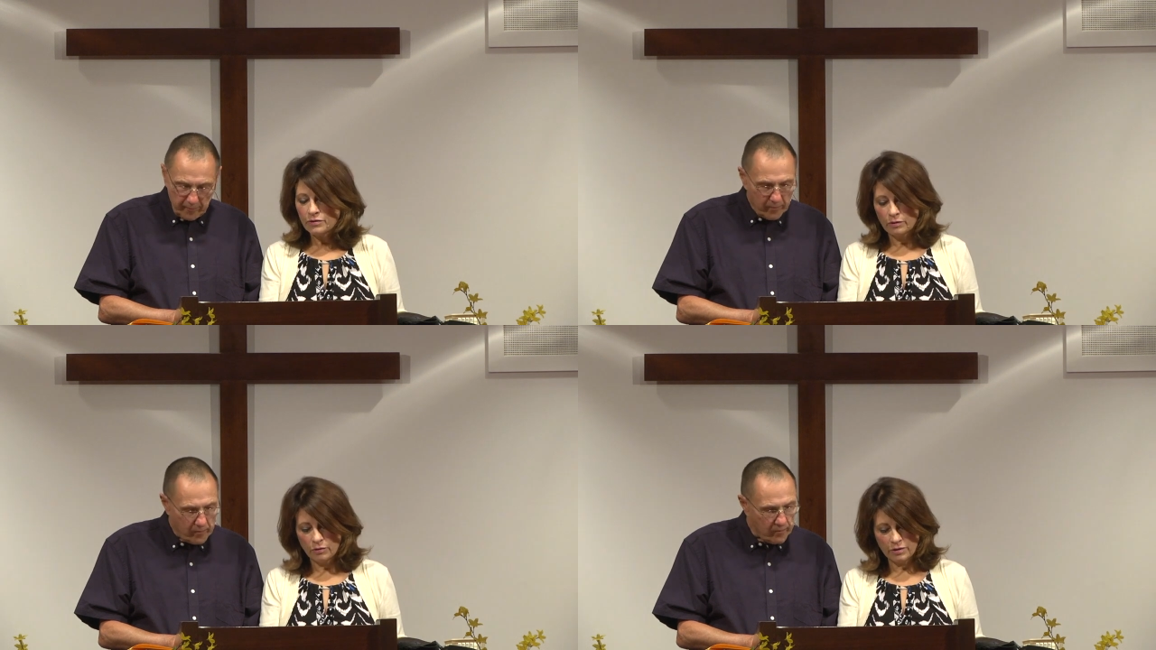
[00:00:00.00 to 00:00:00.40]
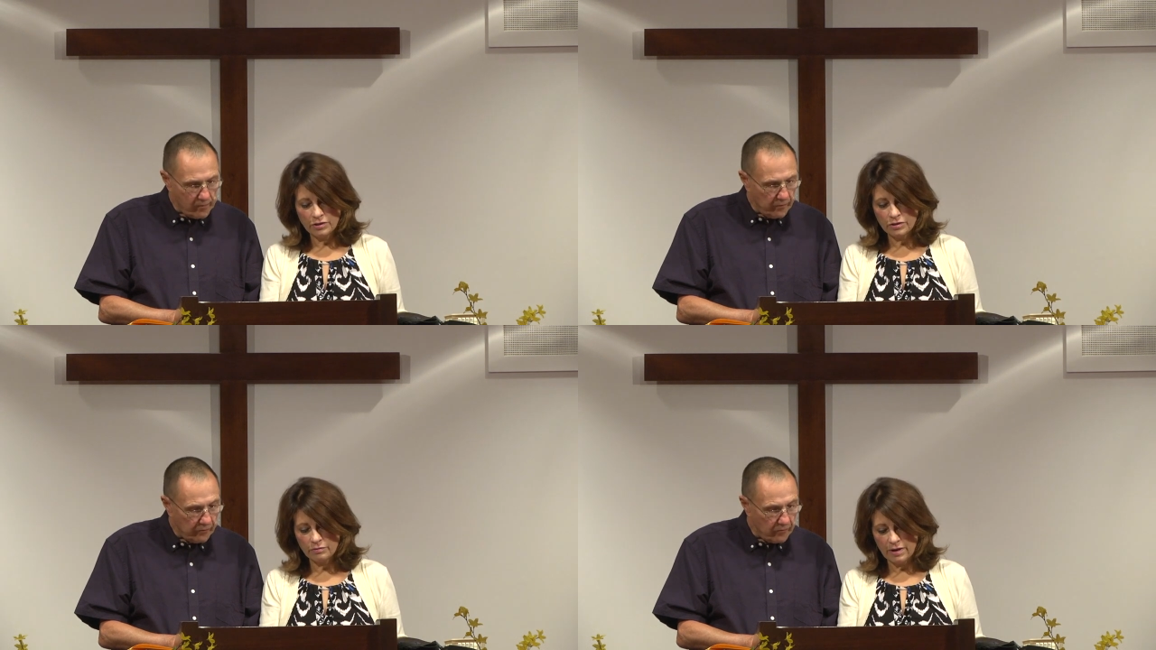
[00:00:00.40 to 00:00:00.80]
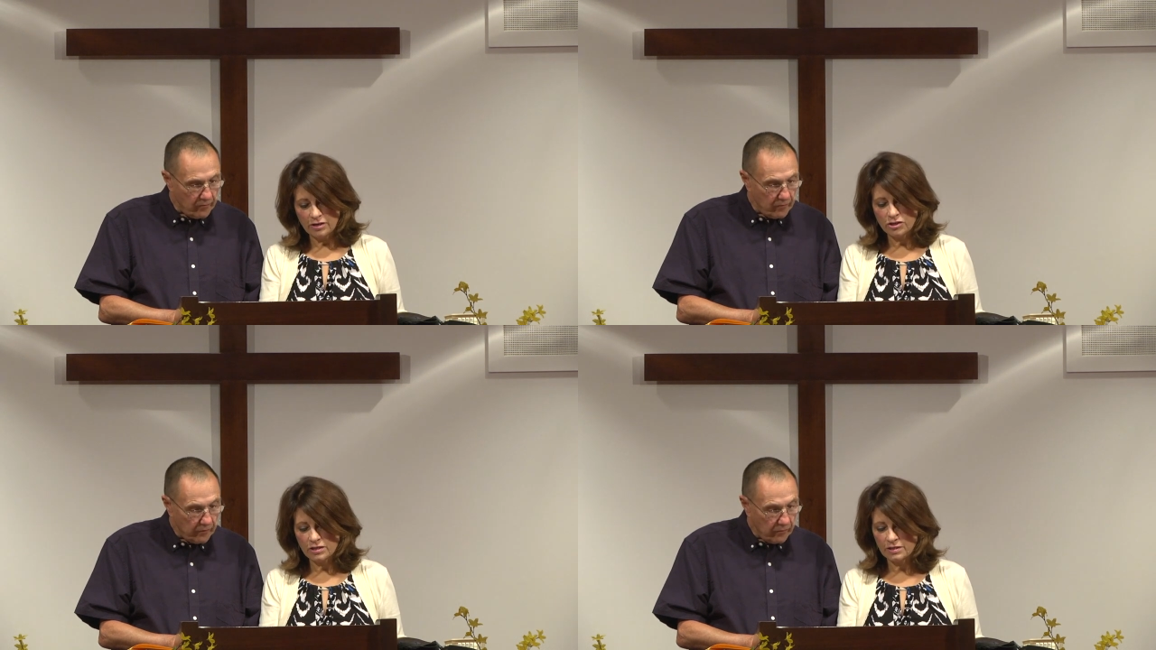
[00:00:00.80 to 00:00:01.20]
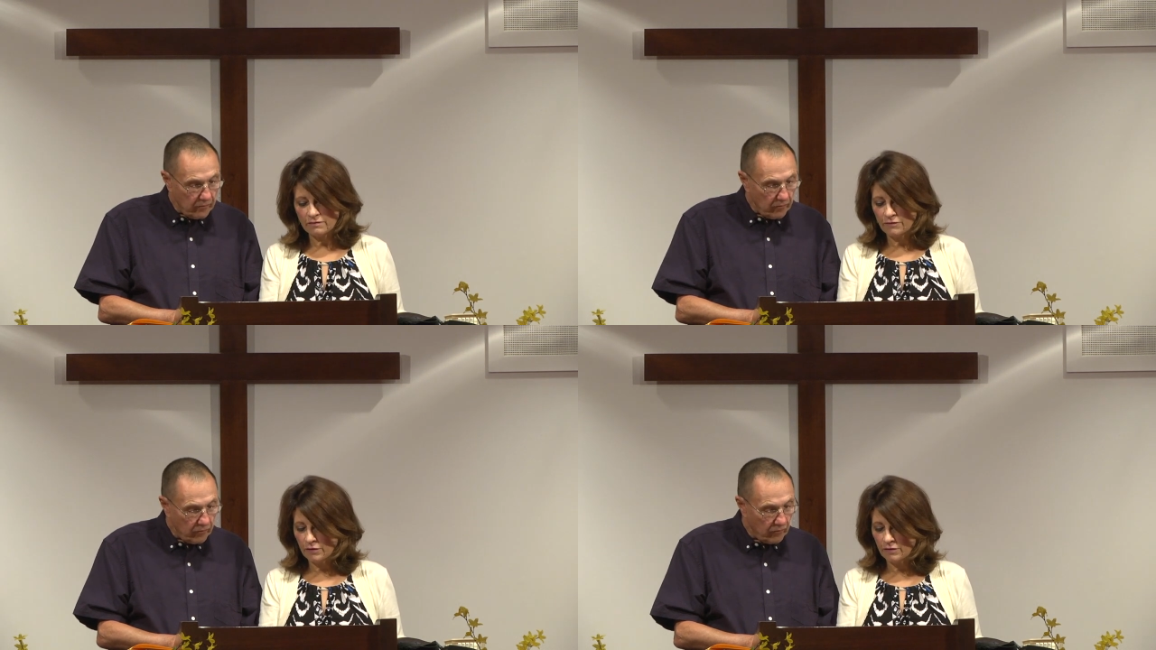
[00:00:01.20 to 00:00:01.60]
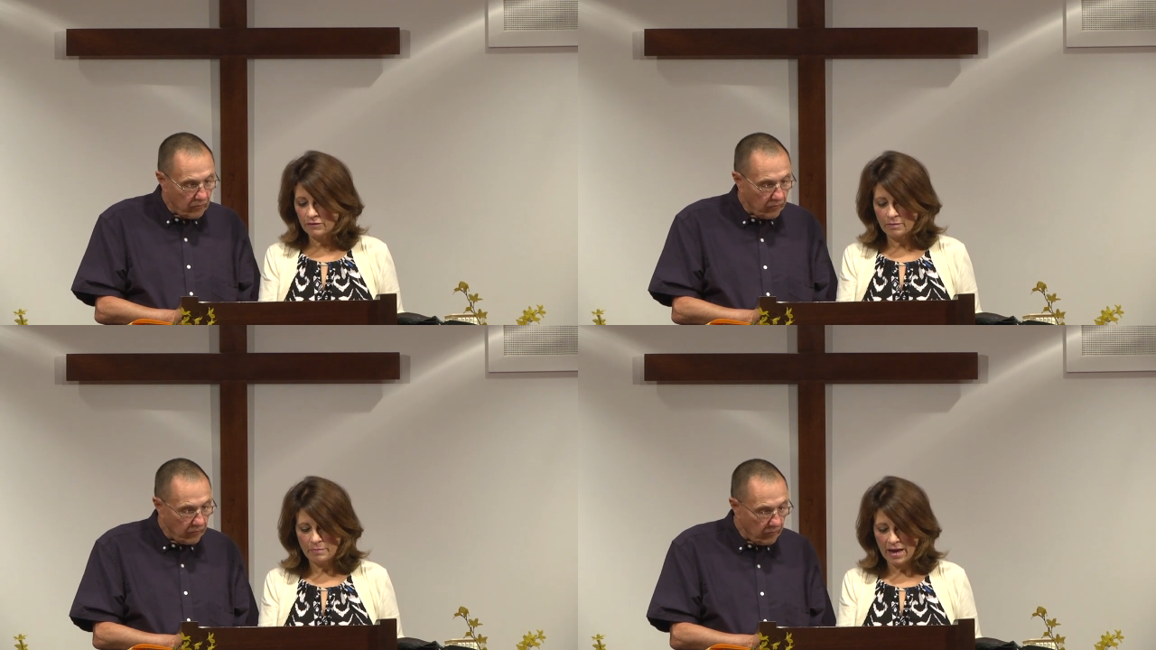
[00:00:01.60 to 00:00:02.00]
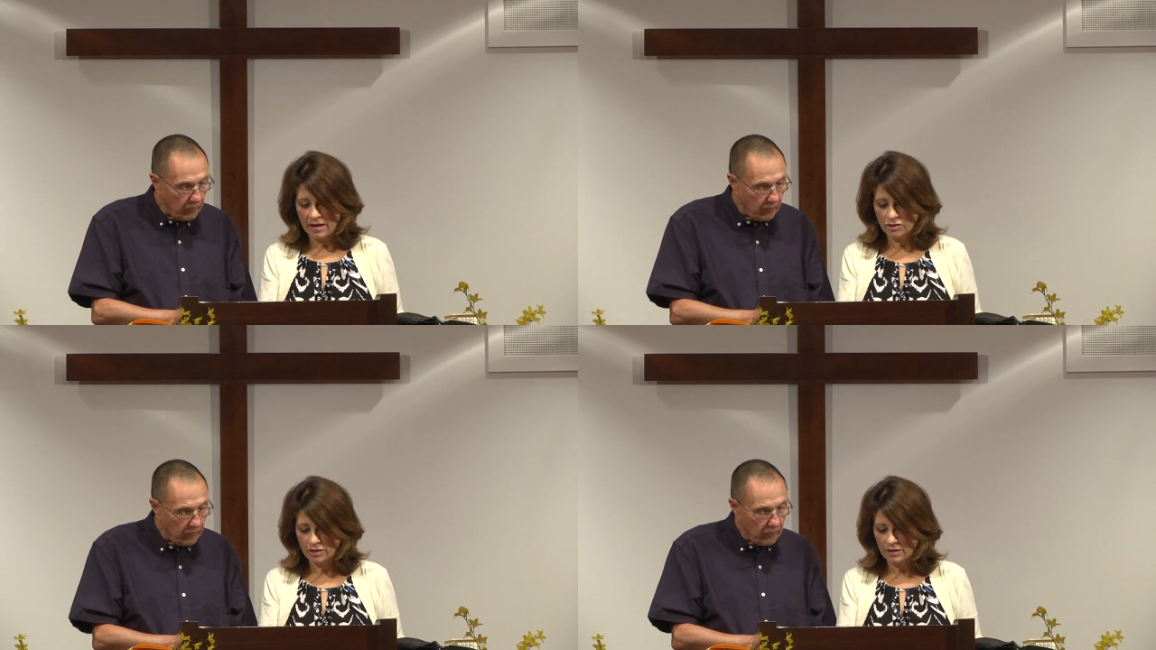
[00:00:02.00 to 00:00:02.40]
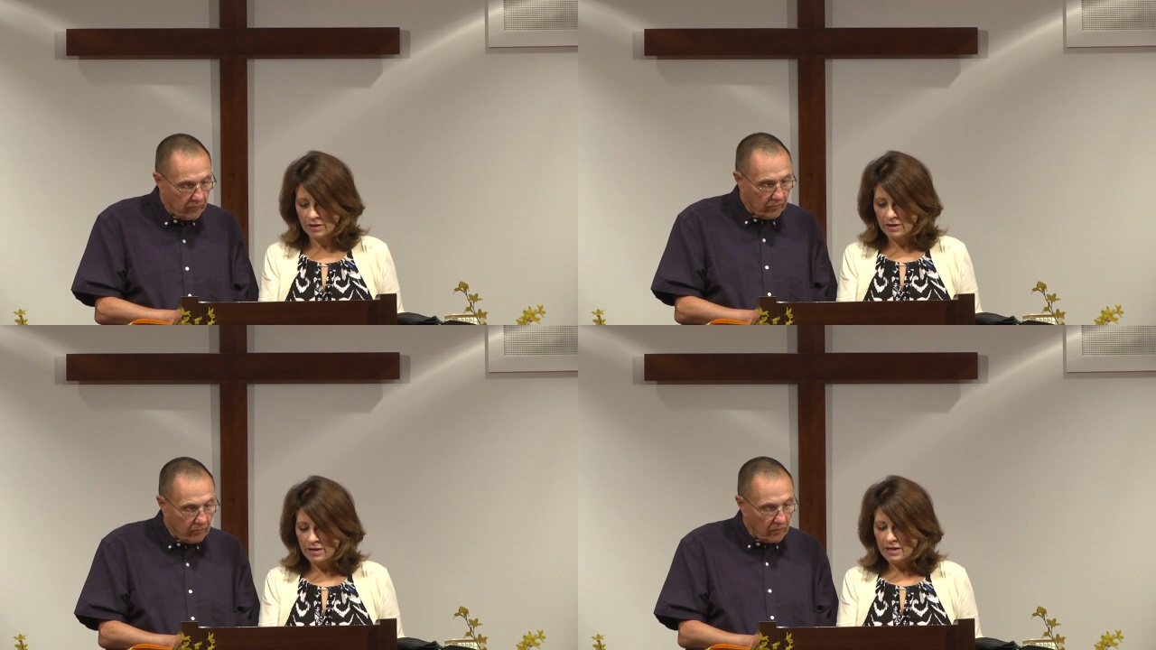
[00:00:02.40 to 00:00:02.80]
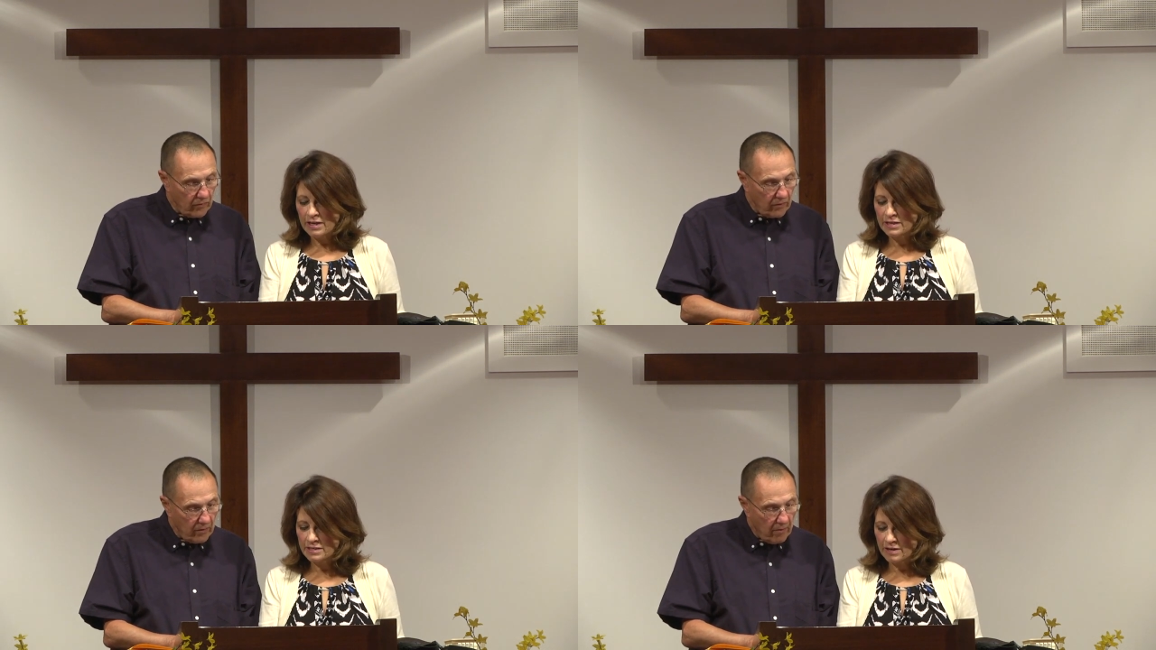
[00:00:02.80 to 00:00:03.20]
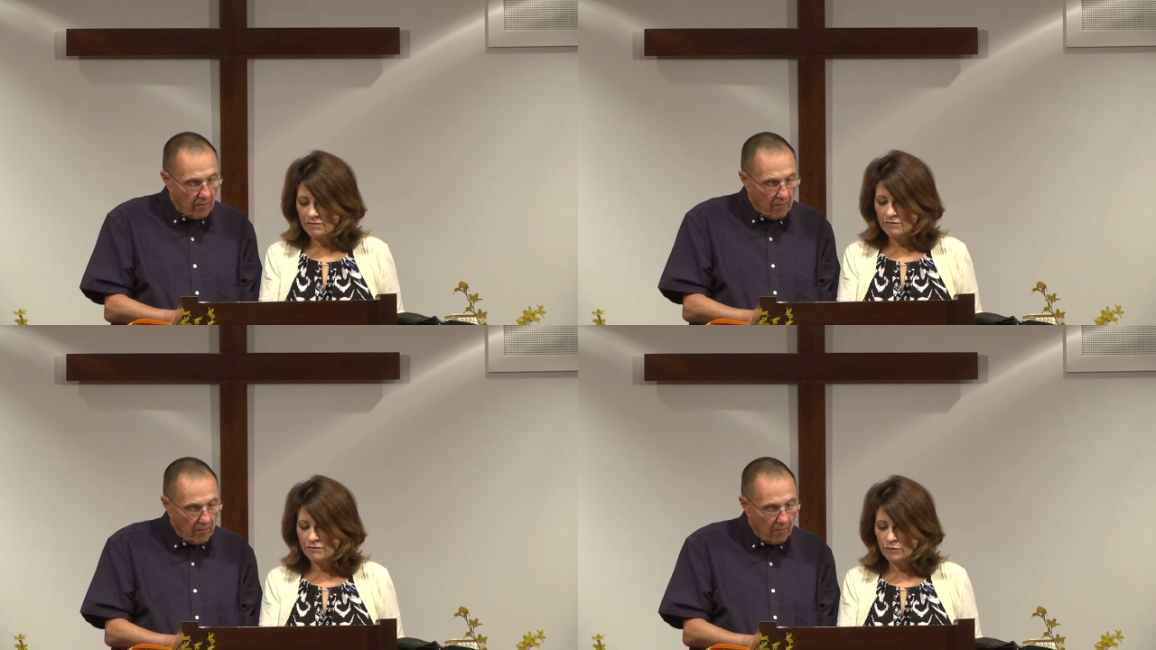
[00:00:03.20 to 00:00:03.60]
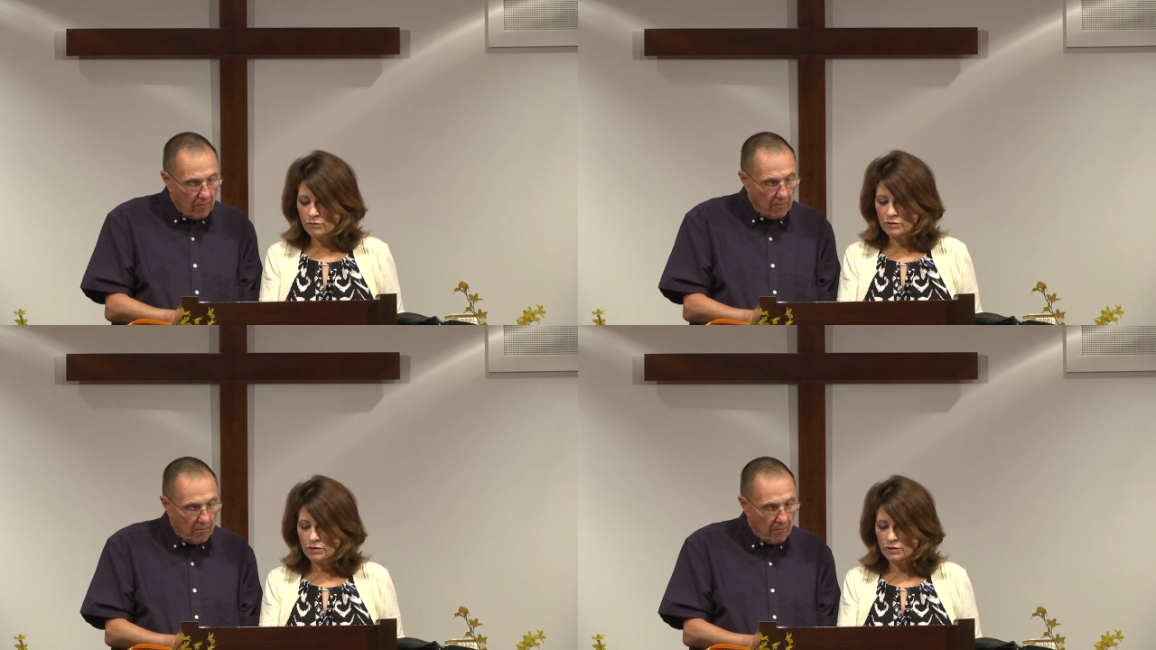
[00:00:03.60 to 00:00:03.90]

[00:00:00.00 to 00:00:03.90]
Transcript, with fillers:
Speaker 1: The Lord is gracious and full of compassion. He has given food